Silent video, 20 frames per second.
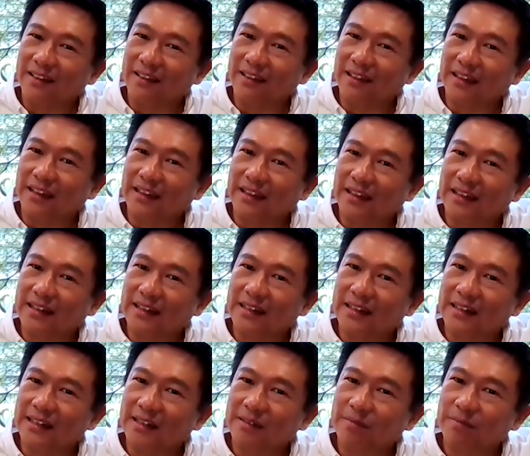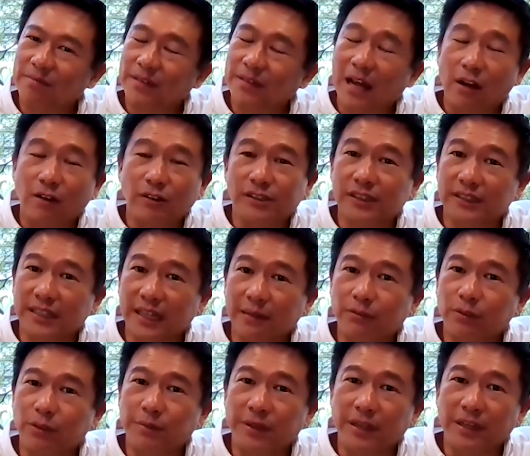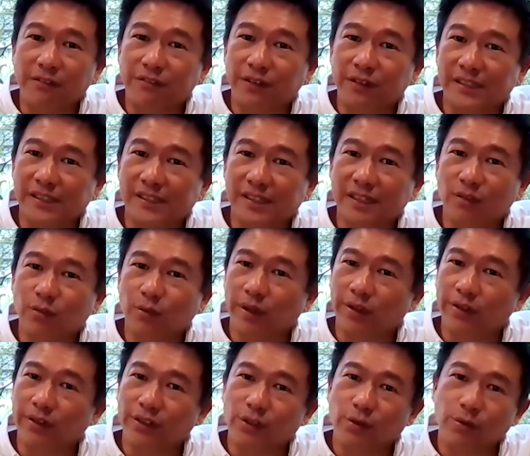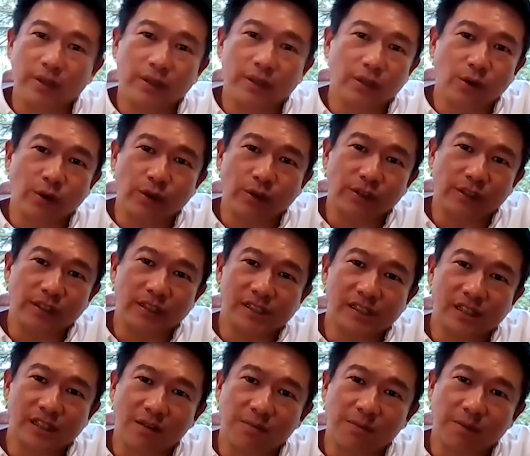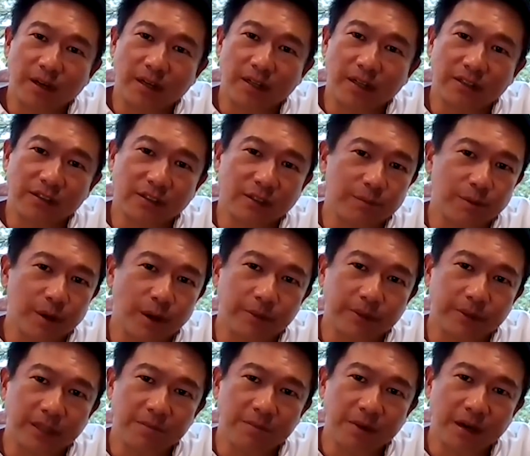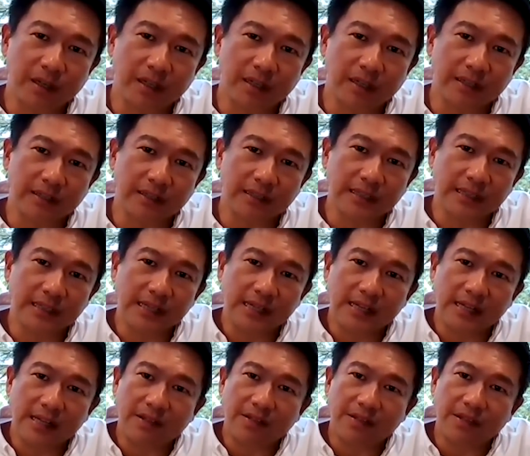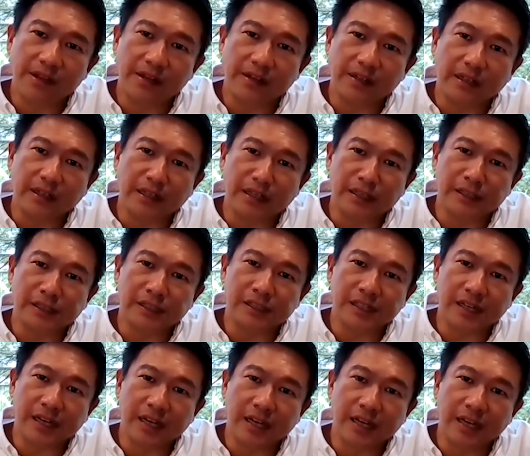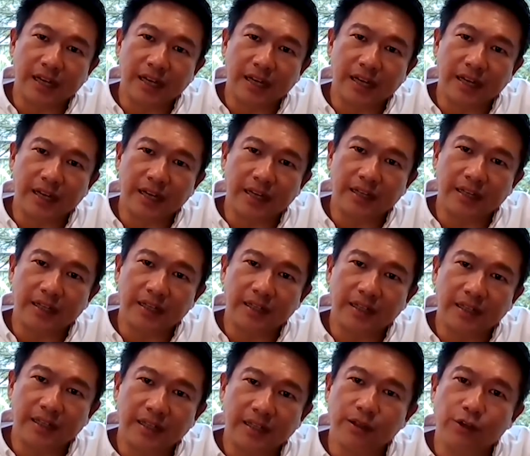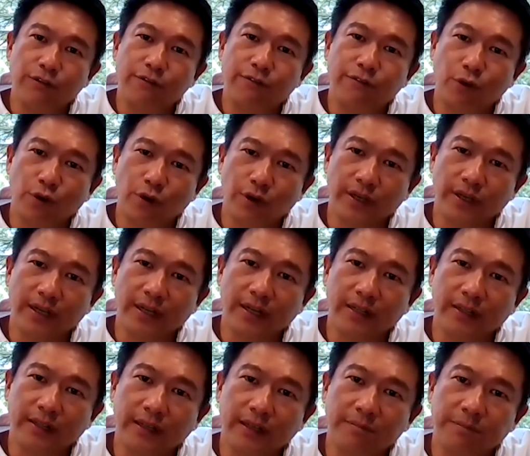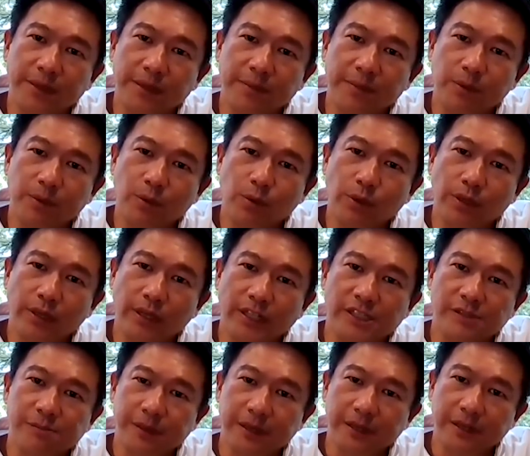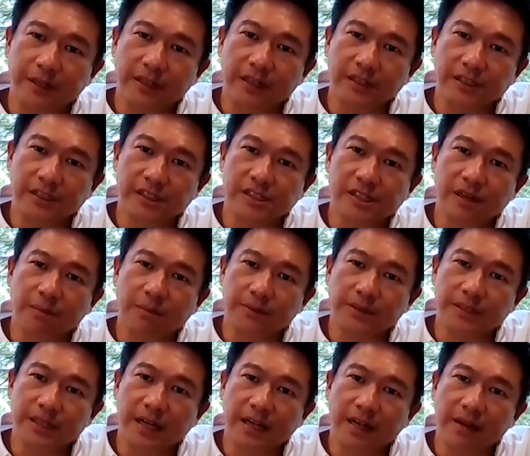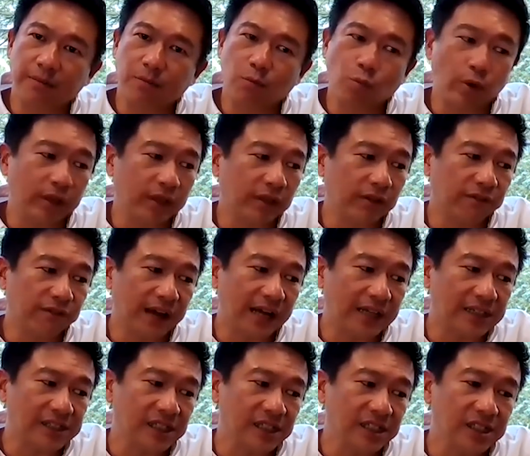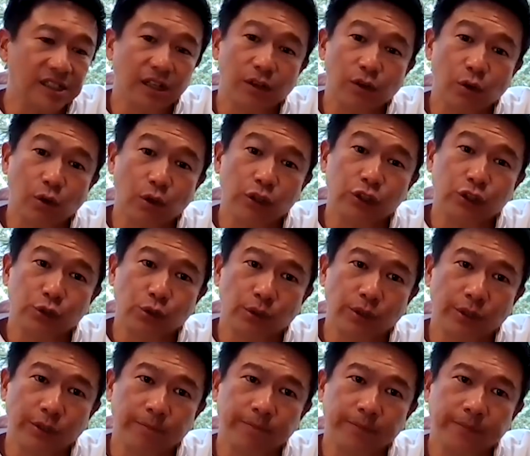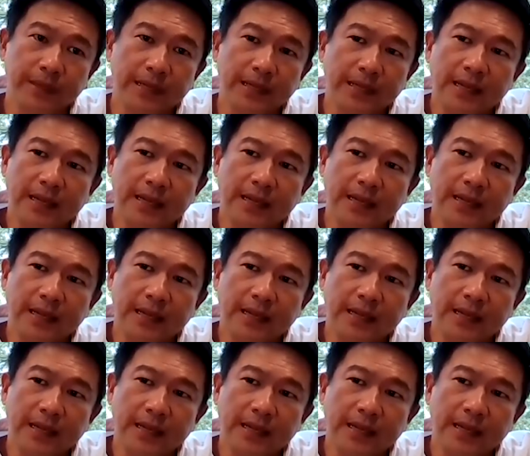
I think now is the time to be invested, whether you want to go into the stock market or the property market. There is a euphoria that people will experience sometime when the vaccines are onshore.